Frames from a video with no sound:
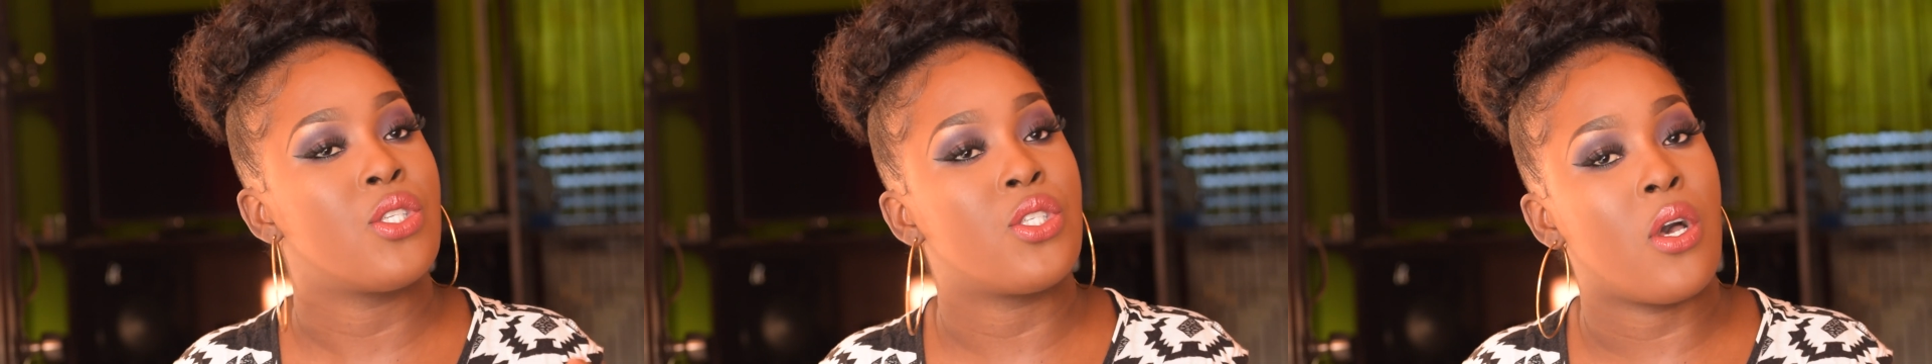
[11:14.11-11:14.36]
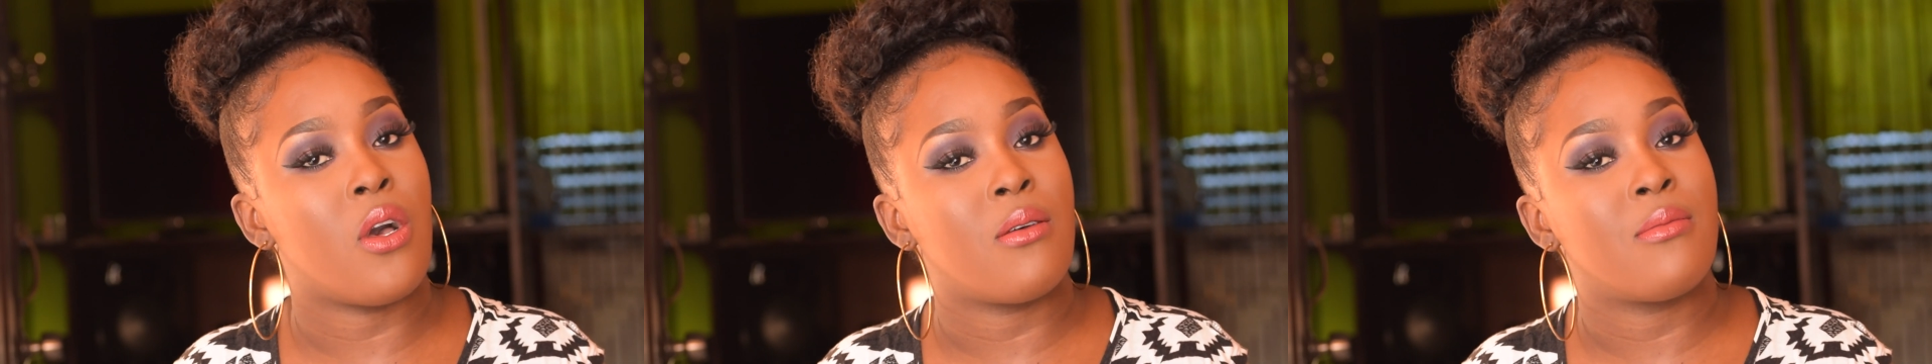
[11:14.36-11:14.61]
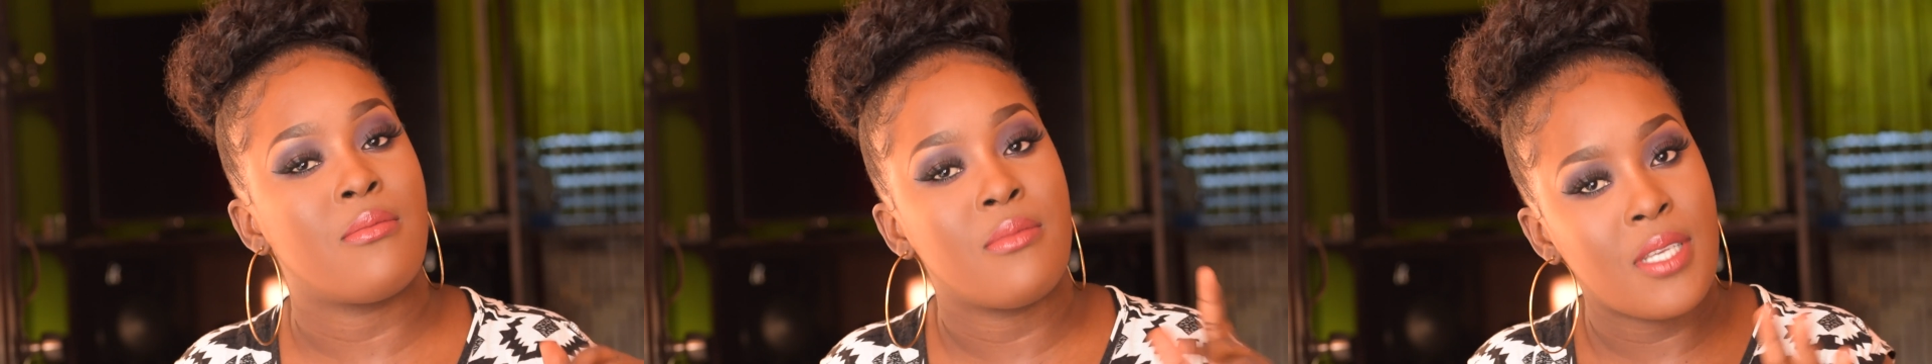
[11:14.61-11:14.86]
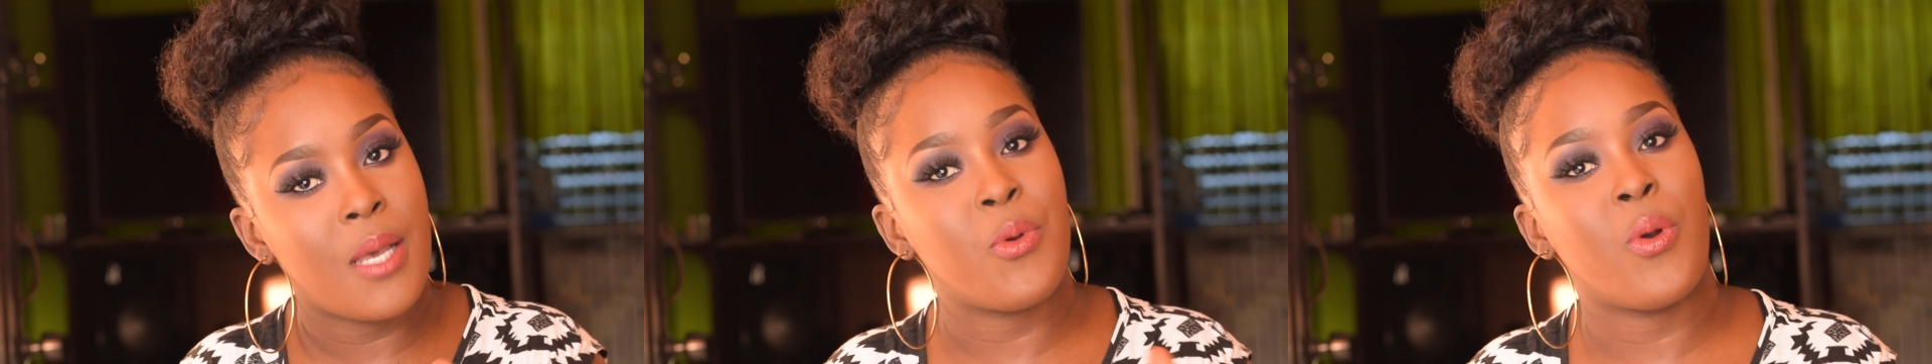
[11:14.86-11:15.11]
So
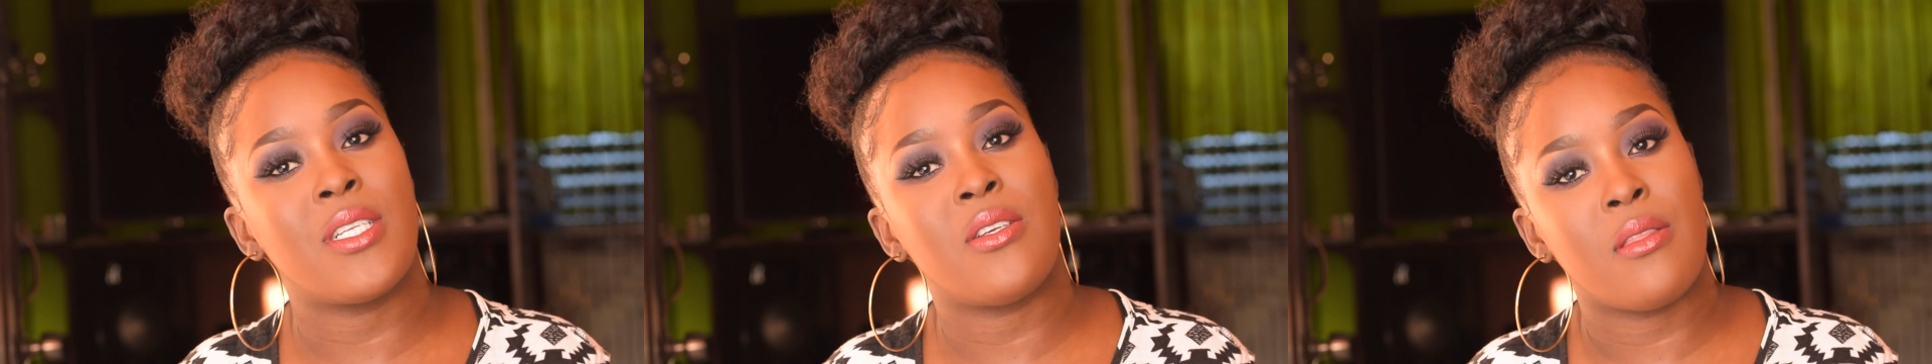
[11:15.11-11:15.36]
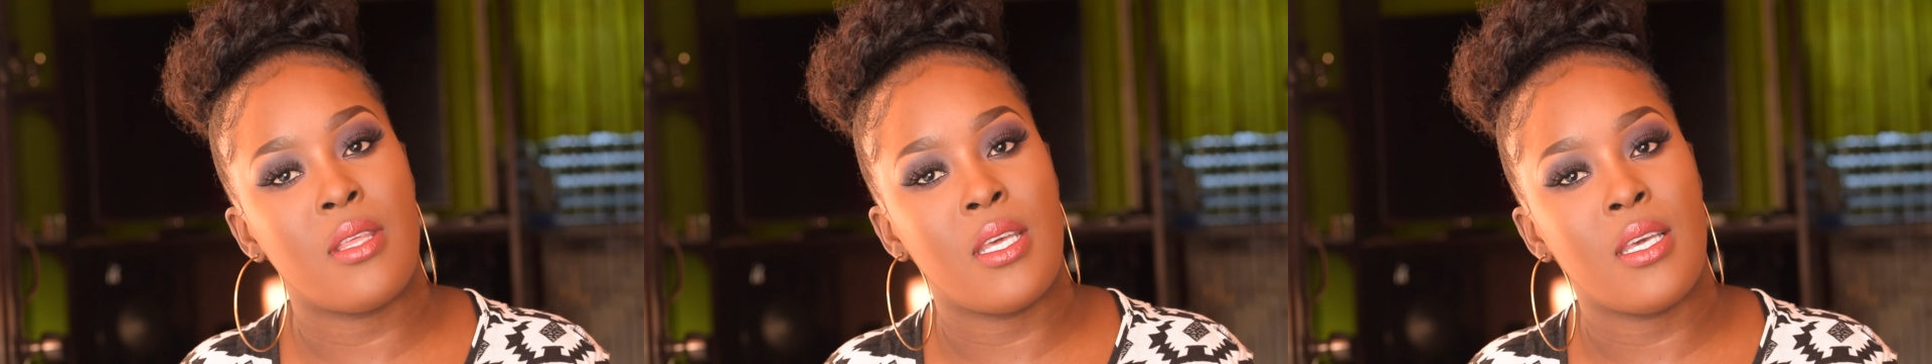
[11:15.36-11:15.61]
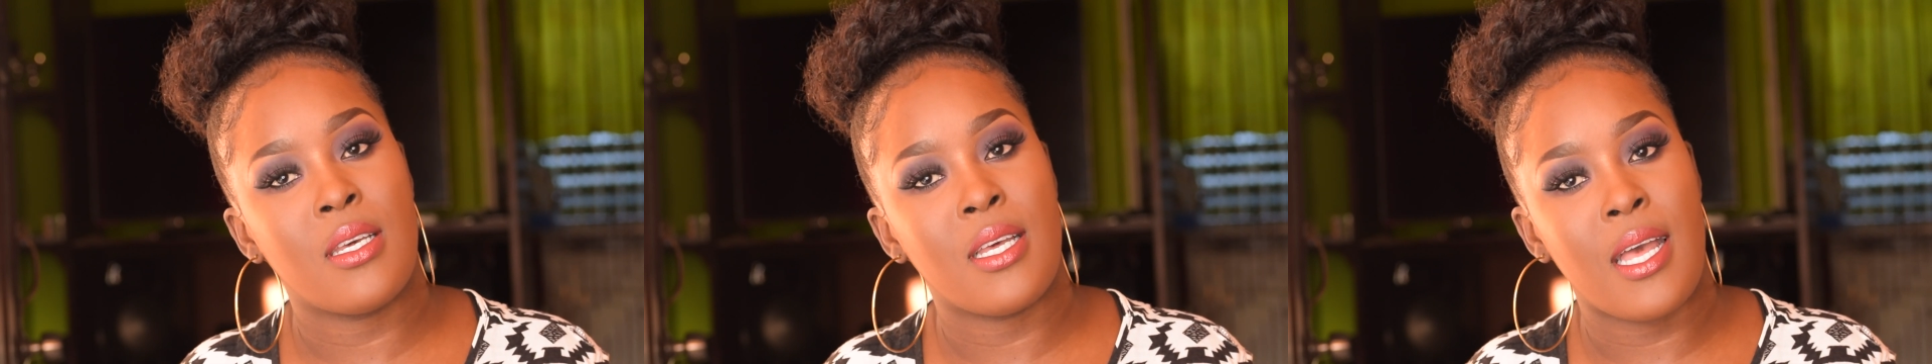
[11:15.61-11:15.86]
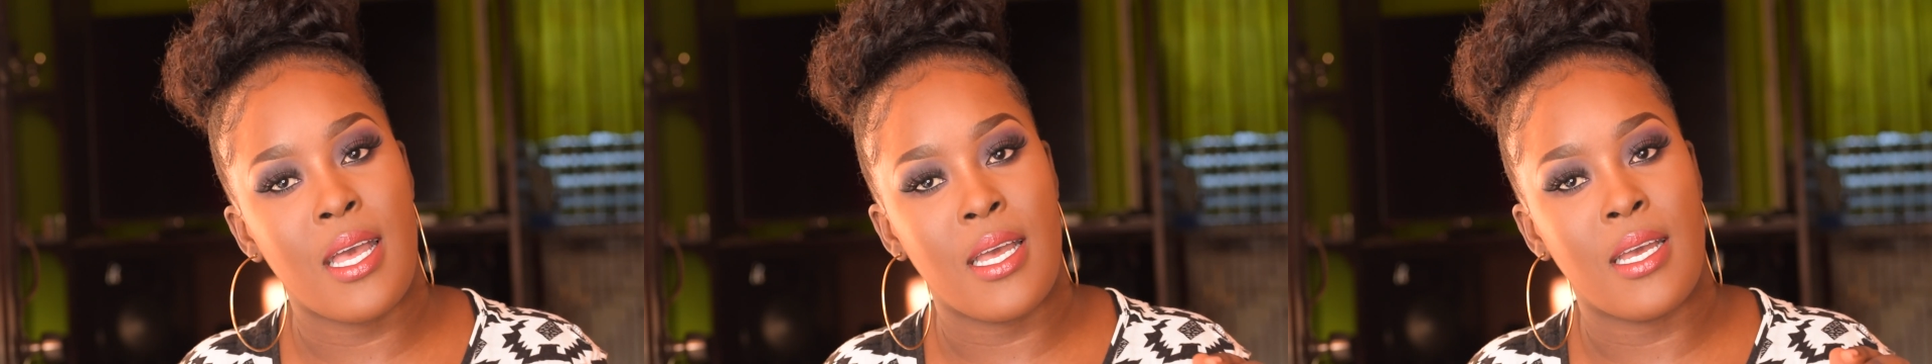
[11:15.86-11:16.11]
tell me what you think
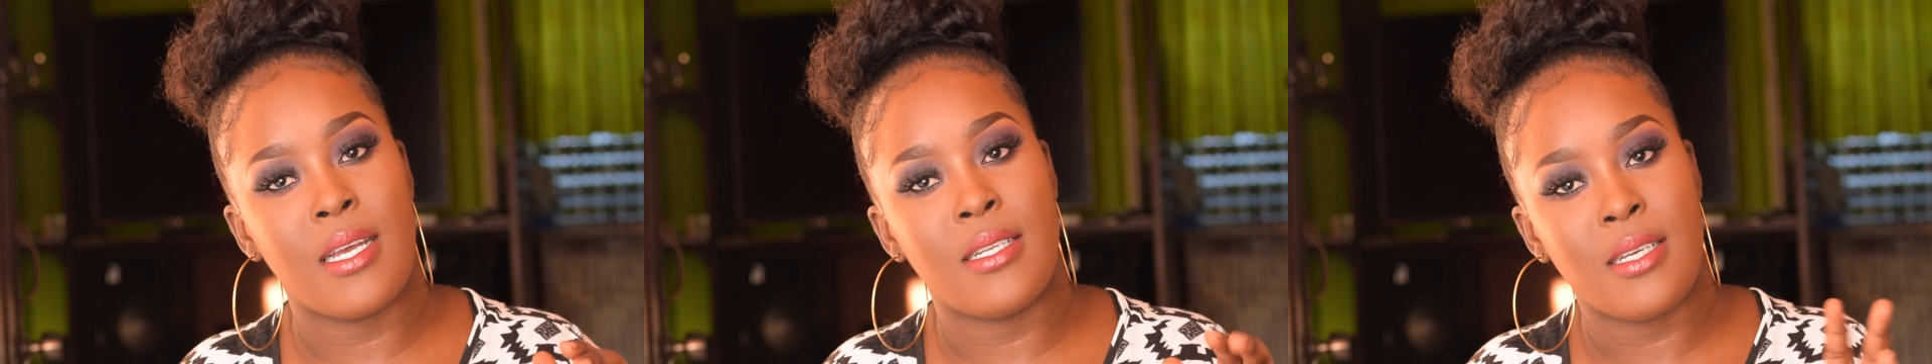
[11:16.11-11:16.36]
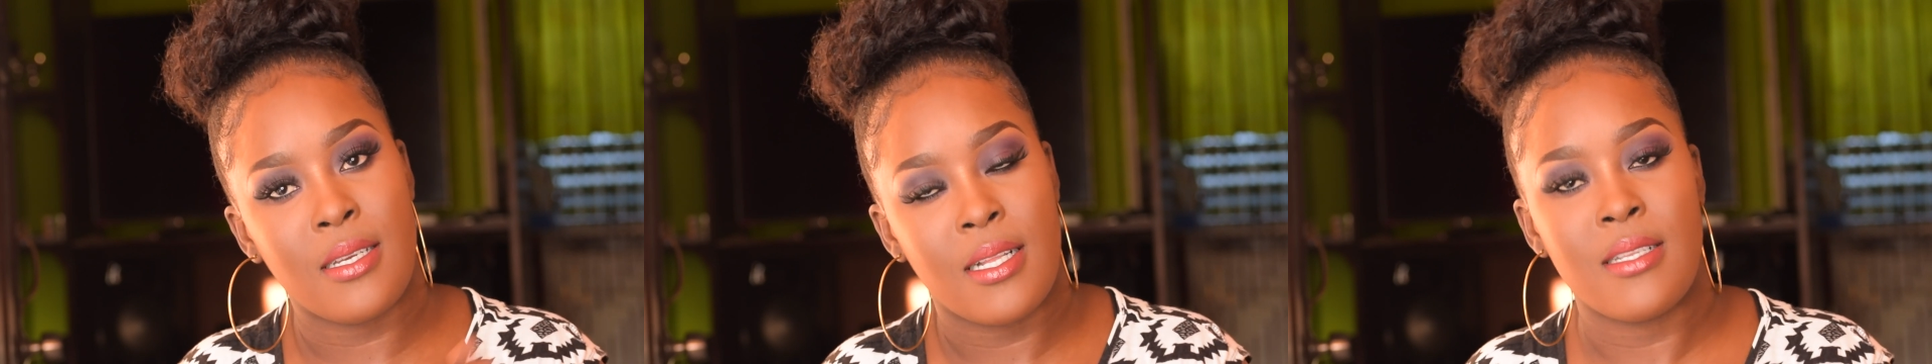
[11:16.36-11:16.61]
and